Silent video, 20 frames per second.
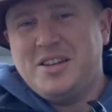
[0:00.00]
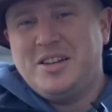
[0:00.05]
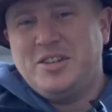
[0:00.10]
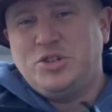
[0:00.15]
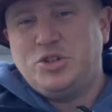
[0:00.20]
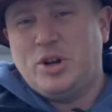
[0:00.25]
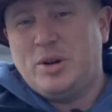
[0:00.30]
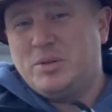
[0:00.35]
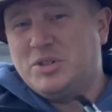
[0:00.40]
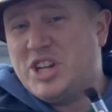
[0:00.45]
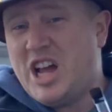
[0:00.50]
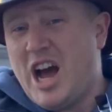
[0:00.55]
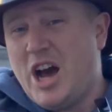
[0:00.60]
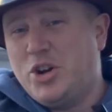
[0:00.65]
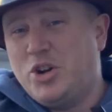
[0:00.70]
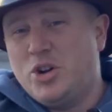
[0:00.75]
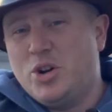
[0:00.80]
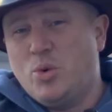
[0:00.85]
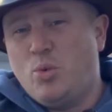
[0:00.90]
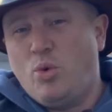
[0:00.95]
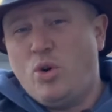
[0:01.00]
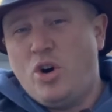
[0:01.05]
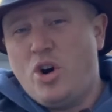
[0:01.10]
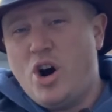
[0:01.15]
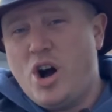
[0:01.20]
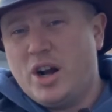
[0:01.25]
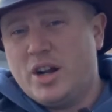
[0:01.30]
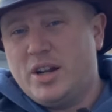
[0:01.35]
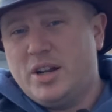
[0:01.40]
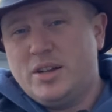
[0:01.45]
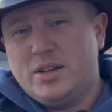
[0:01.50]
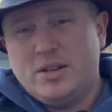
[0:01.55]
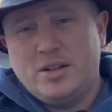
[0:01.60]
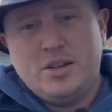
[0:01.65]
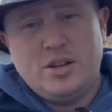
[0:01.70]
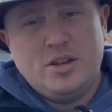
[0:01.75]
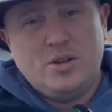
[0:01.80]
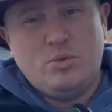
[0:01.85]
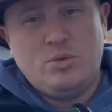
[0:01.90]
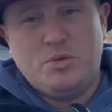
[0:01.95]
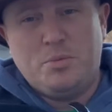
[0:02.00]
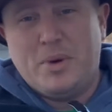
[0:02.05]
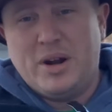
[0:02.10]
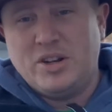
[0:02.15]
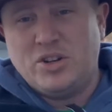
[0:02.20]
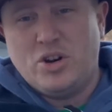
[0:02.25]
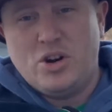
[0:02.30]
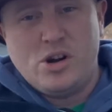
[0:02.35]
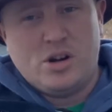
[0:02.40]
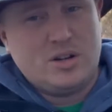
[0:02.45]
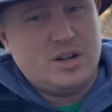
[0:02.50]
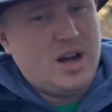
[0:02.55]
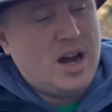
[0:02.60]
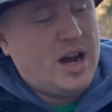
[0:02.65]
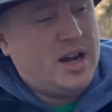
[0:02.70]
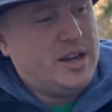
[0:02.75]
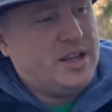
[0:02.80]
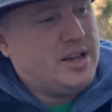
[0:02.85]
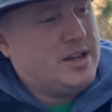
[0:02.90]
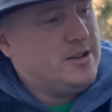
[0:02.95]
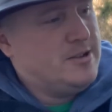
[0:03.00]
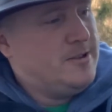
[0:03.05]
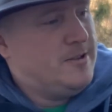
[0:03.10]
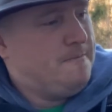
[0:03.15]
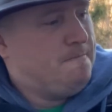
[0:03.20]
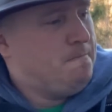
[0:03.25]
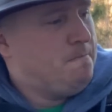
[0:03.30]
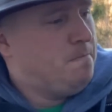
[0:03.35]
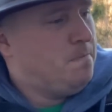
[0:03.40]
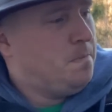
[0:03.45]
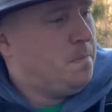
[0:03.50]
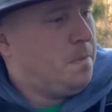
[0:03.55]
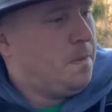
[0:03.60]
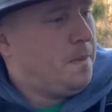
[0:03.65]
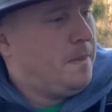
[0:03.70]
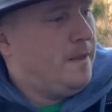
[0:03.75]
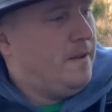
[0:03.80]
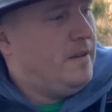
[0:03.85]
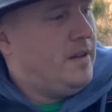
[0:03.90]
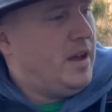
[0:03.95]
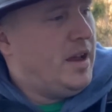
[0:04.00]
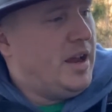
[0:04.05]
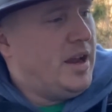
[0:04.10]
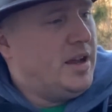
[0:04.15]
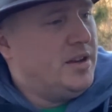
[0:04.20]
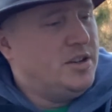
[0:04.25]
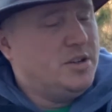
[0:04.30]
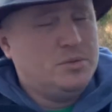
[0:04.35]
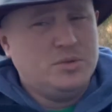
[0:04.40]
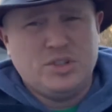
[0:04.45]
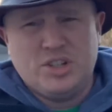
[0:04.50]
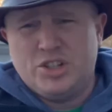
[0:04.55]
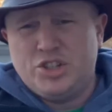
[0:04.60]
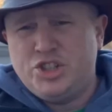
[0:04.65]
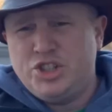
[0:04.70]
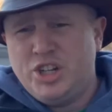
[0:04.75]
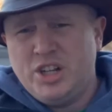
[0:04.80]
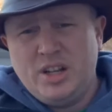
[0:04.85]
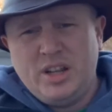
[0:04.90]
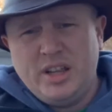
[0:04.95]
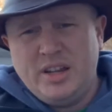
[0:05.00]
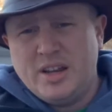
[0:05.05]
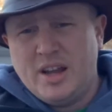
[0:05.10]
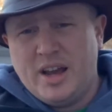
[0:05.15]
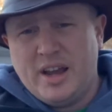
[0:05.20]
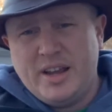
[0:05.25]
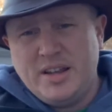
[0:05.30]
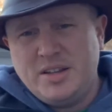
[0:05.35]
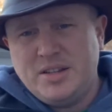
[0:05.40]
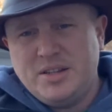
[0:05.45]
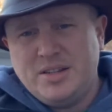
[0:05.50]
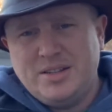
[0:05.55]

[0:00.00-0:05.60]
So I was out on a walk with my dog Nadia, and it was a chilly night,